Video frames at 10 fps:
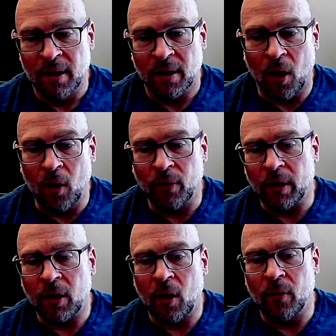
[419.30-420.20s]
Over
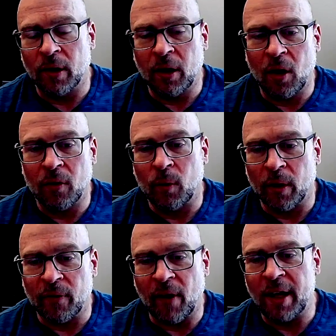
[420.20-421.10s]
and over and over,
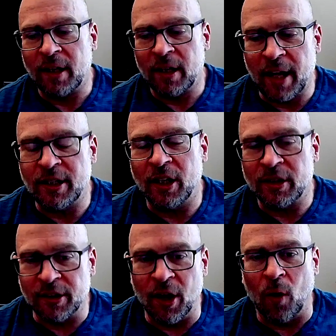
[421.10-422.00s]
we're finding
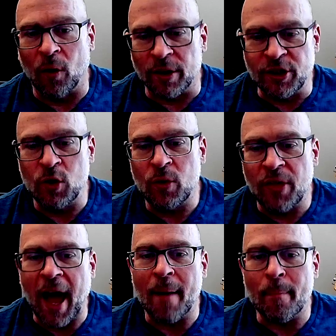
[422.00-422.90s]
just don't do
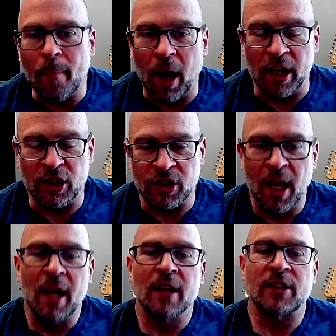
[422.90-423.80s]
that much.
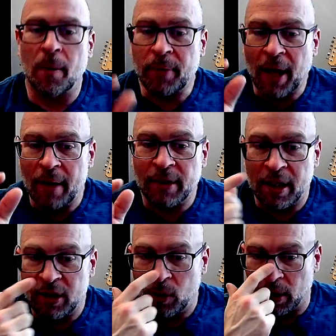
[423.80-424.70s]
Sometimes
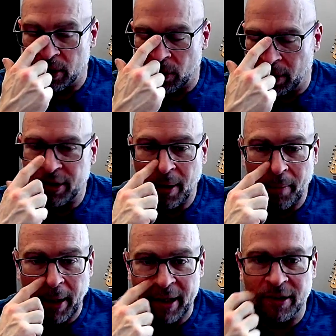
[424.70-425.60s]
they do a little. In
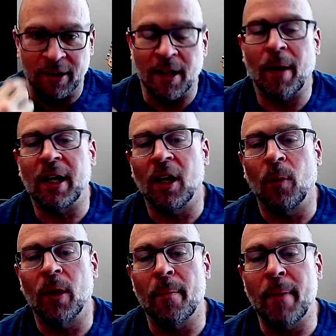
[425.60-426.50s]
some cases, they might
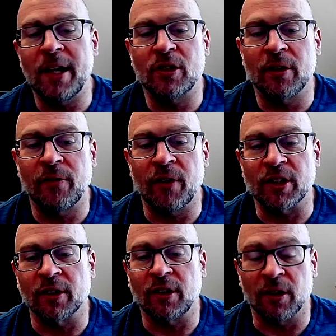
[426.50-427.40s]
help with a major
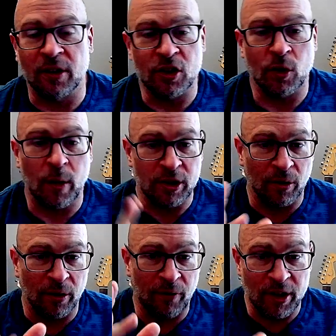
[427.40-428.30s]
deficiency, a
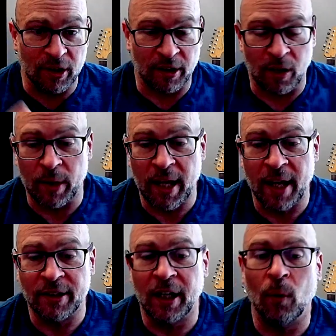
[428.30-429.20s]
situational deficiency, and we
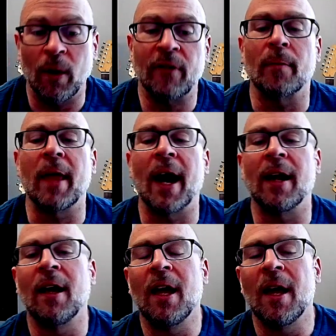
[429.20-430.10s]
can't take away from that.
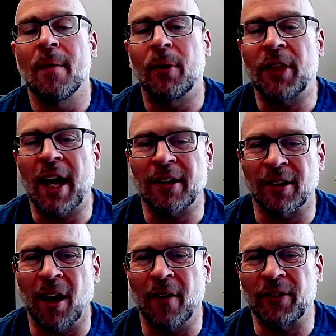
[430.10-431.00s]
But that's
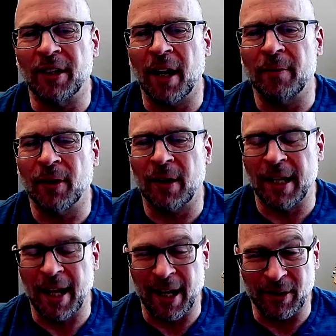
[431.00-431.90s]
oftentimes
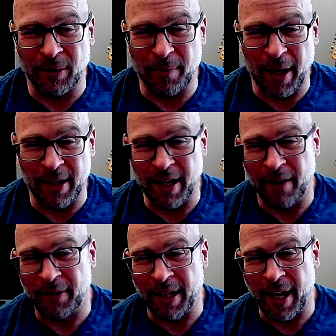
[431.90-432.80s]
already handled by the
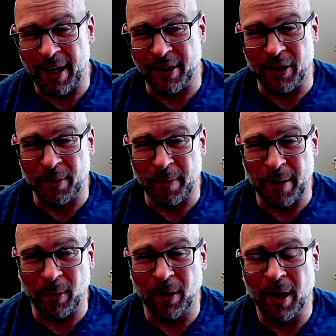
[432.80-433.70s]
F D A and other
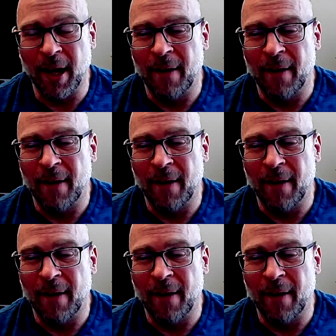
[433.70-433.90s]
people.